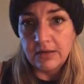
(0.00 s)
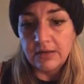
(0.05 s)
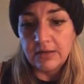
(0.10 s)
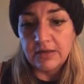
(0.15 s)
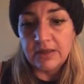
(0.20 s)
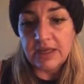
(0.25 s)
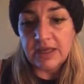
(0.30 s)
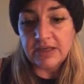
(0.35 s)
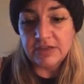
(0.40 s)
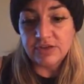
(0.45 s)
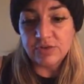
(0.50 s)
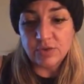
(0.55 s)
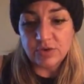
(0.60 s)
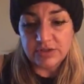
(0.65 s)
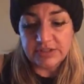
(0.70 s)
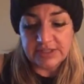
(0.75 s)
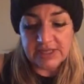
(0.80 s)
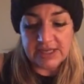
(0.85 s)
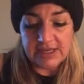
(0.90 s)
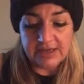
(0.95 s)
King of Swords,
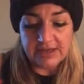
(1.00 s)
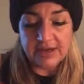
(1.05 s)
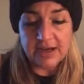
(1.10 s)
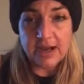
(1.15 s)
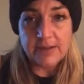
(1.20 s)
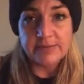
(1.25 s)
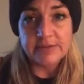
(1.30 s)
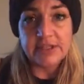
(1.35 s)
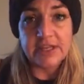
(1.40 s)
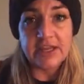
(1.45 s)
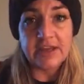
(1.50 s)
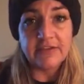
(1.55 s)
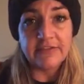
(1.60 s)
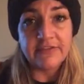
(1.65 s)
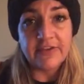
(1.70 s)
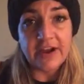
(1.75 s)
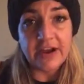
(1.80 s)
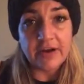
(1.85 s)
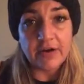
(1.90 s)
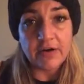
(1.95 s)
King of Cups, King of
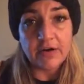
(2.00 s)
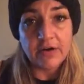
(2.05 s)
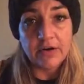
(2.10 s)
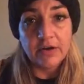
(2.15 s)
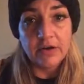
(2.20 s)
Fire.